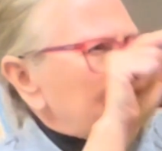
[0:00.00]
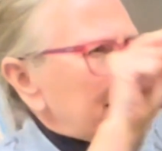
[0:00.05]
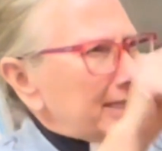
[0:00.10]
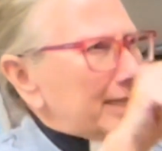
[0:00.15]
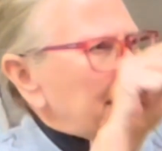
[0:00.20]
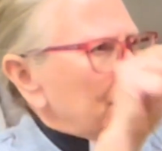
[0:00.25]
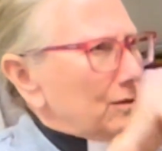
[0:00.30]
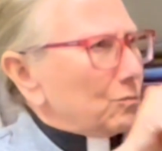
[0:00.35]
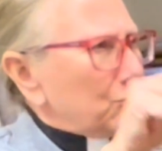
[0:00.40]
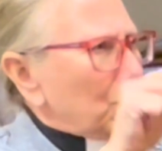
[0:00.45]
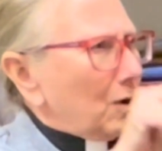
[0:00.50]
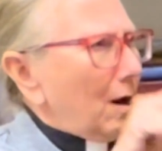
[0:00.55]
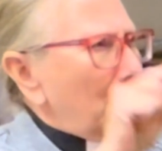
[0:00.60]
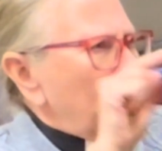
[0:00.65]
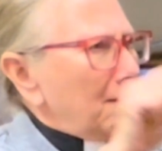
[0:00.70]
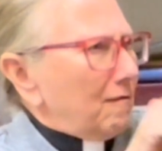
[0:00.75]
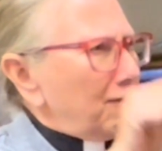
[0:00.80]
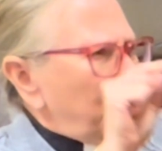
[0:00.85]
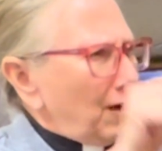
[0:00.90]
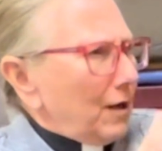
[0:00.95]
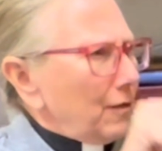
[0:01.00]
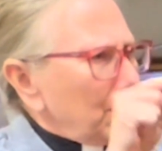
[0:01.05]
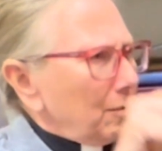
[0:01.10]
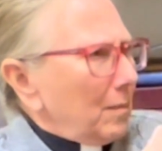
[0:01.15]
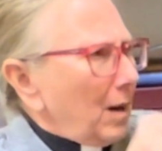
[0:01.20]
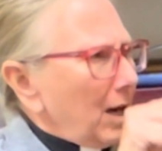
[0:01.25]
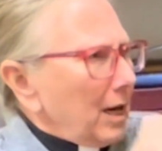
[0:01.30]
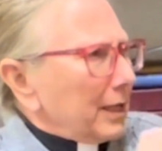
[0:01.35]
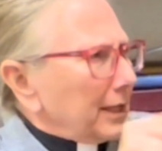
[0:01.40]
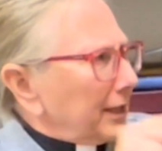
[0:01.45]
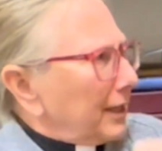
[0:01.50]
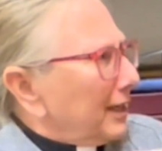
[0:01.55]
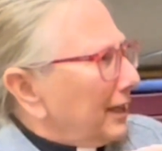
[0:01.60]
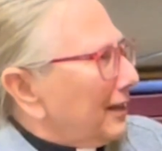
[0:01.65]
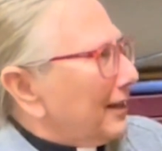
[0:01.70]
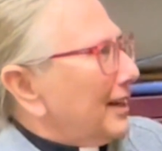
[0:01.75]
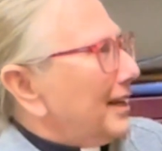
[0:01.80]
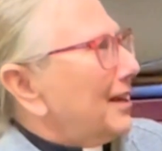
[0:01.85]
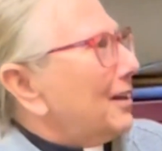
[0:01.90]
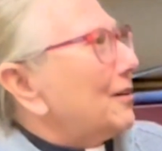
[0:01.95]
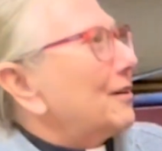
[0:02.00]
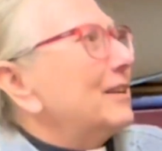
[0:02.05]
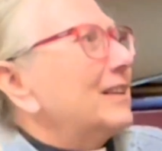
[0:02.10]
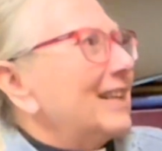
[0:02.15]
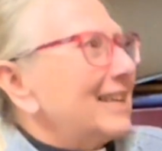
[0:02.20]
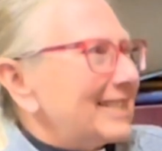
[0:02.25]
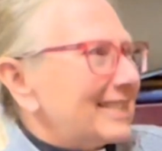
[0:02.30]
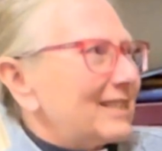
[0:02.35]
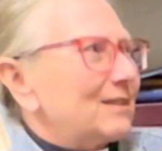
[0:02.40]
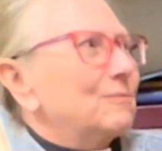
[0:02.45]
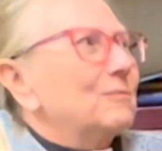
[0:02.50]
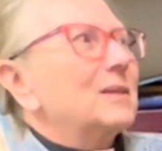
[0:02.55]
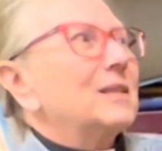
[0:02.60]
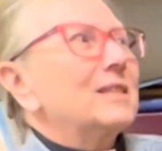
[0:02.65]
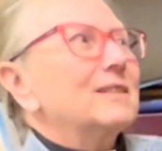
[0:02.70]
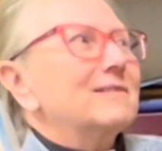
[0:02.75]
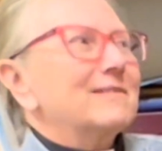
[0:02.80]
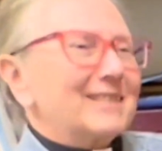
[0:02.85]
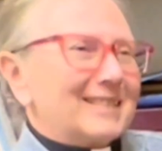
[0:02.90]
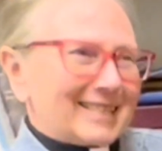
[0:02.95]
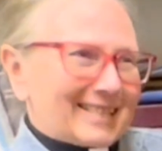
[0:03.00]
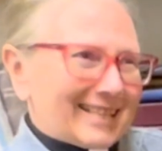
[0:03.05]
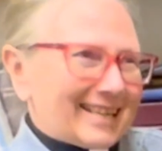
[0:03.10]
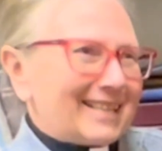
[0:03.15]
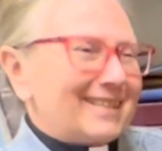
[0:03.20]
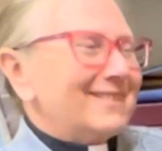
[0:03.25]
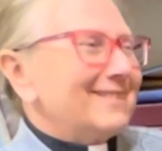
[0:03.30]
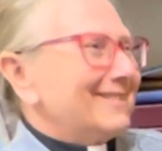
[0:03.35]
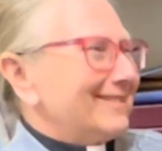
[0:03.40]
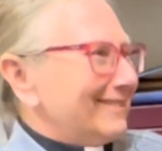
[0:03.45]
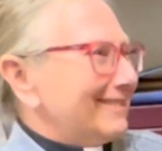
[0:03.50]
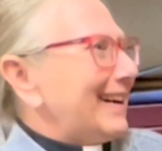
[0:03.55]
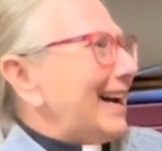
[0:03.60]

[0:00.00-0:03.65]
It says Father Mike here here and I said well today you